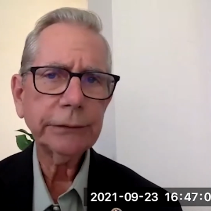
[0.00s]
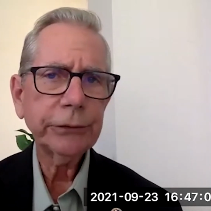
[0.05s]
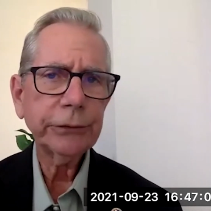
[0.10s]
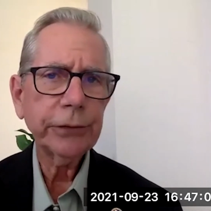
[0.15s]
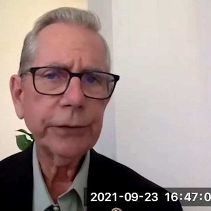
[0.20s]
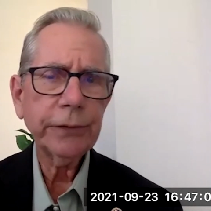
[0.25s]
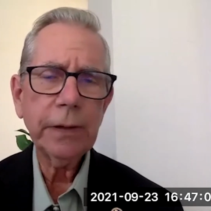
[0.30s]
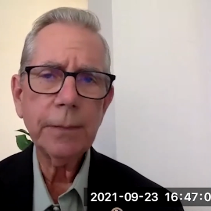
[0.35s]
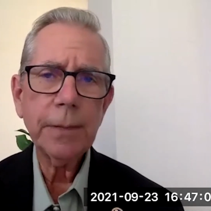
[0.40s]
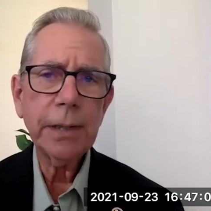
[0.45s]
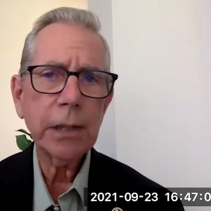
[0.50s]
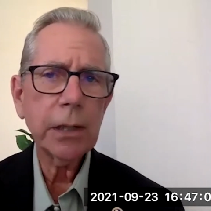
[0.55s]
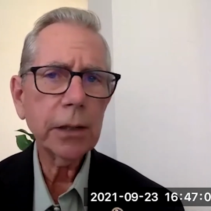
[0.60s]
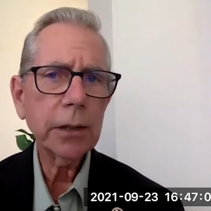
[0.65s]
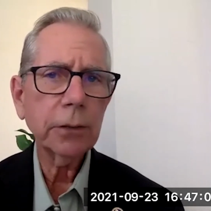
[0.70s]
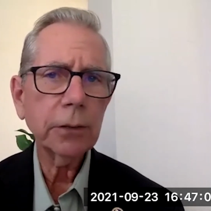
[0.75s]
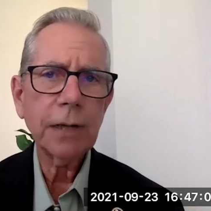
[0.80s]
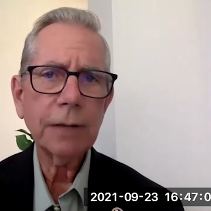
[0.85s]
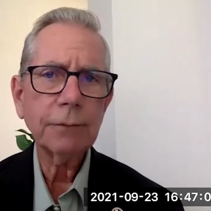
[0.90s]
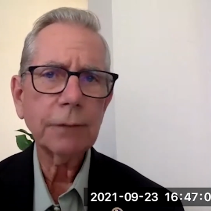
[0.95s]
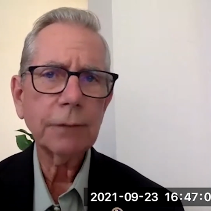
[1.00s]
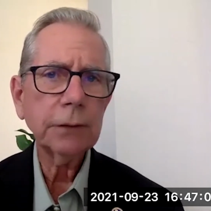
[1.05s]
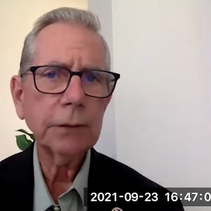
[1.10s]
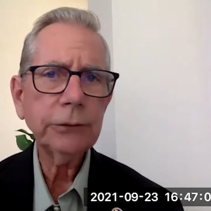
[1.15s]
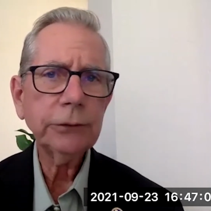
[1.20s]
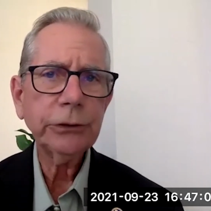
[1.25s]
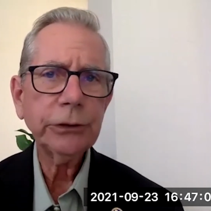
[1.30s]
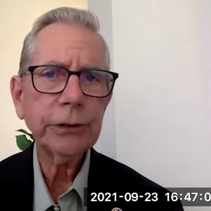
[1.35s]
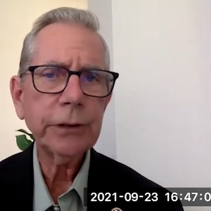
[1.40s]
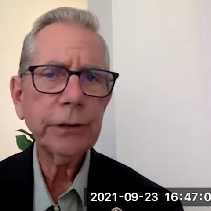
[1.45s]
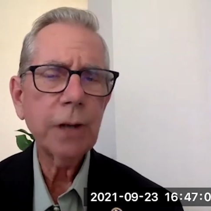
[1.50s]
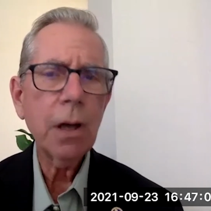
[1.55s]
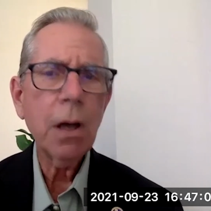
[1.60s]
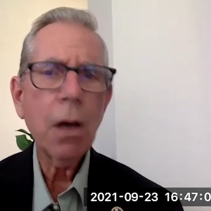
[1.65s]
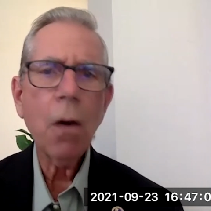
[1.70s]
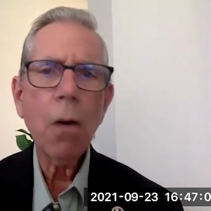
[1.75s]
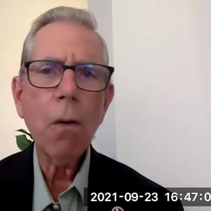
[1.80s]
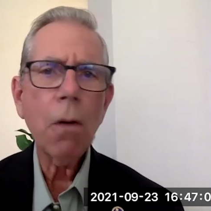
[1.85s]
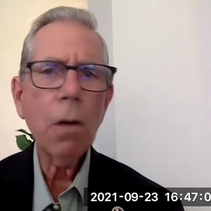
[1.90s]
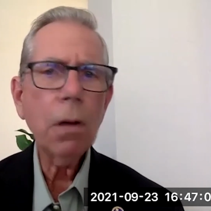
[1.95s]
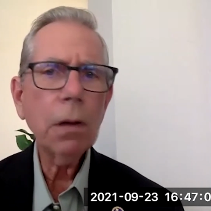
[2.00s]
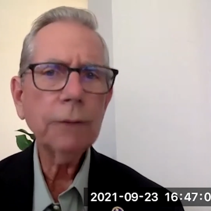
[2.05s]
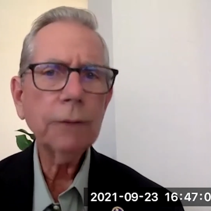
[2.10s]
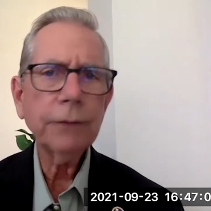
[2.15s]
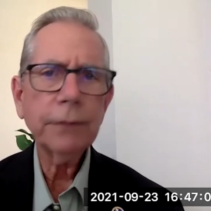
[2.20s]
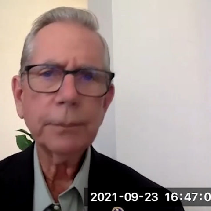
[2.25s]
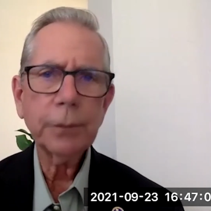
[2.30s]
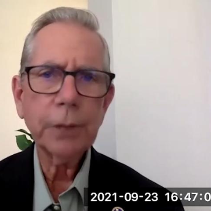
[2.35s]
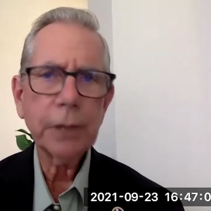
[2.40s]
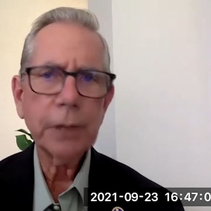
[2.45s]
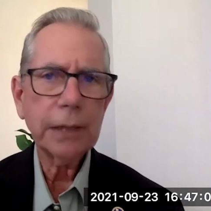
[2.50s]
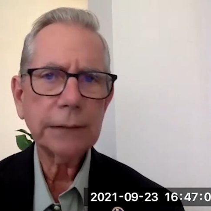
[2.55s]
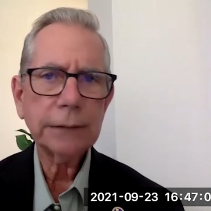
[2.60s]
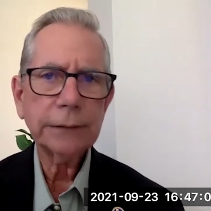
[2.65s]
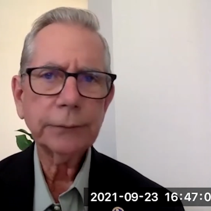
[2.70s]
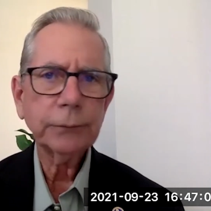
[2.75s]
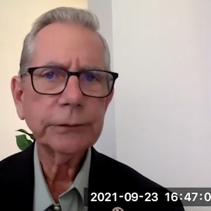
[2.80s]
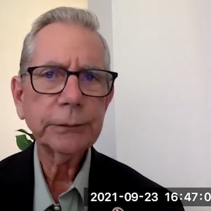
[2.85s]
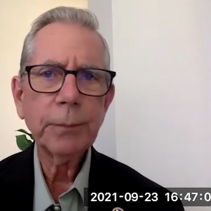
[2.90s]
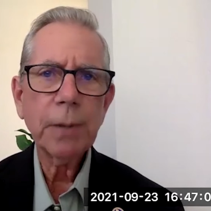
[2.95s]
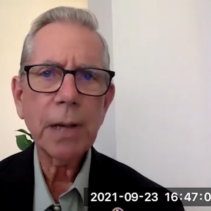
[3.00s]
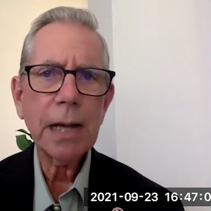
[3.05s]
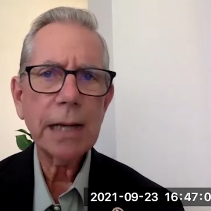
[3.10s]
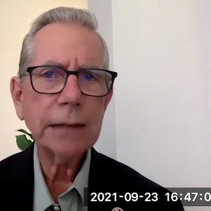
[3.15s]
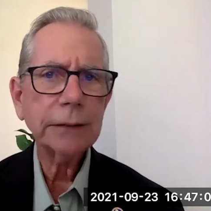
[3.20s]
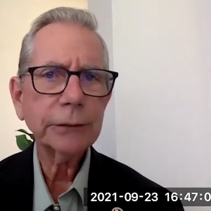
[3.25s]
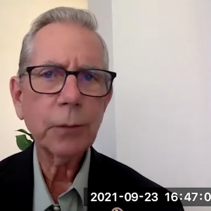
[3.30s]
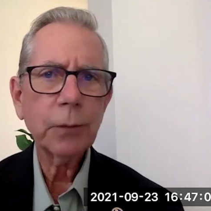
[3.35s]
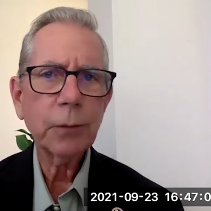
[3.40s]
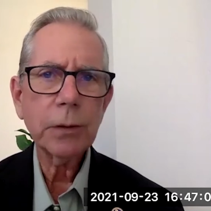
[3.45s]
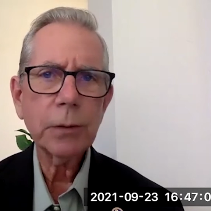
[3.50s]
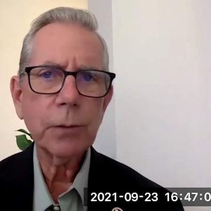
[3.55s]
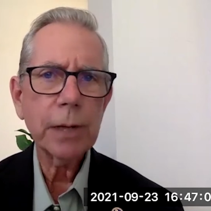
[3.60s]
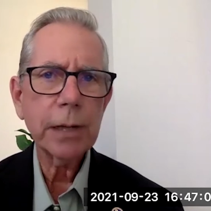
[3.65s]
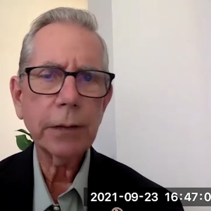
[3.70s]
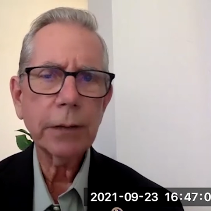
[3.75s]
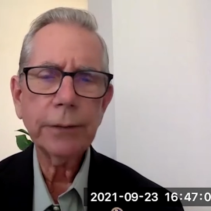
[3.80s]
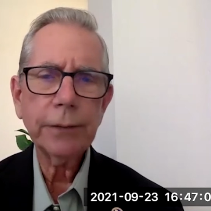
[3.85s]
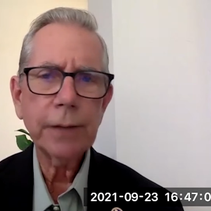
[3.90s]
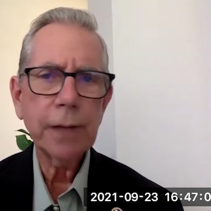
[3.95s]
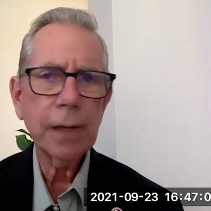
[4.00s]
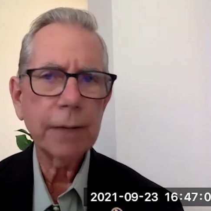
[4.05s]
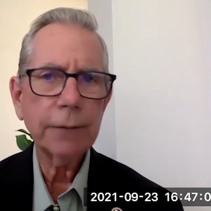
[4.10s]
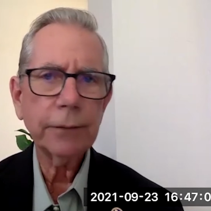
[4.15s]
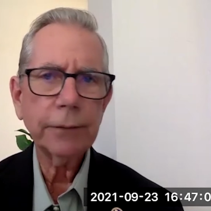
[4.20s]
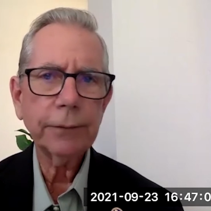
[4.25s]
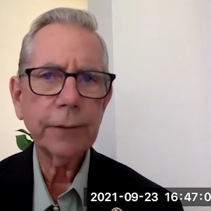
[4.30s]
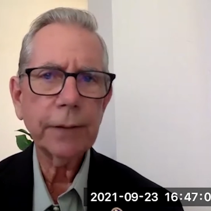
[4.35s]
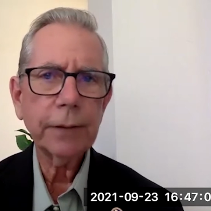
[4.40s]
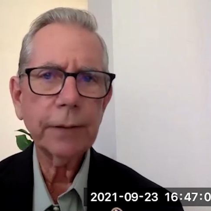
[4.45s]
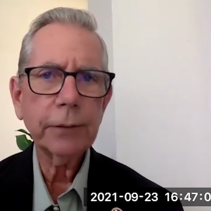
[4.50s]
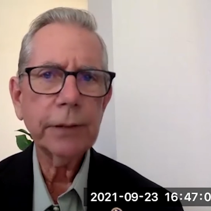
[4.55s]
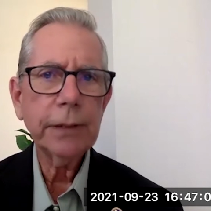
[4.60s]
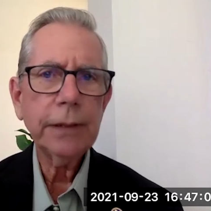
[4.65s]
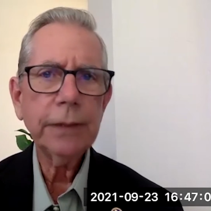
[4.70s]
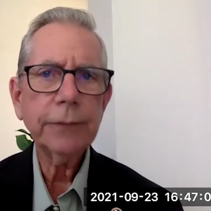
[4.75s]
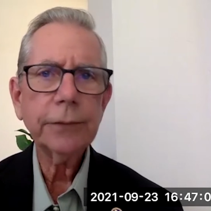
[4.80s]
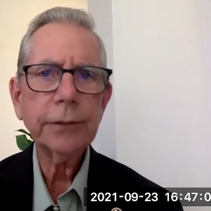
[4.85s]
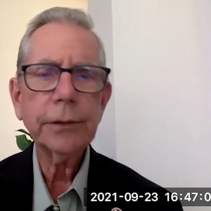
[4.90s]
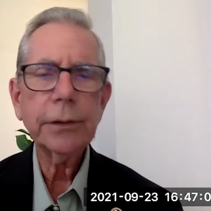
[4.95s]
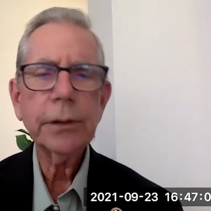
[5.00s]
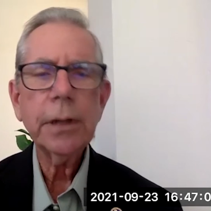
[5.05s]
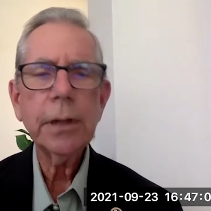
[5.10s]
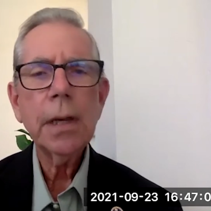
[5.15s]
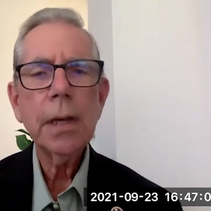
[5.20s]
During the American Revolution, all of the press was biased one way or the other. They were either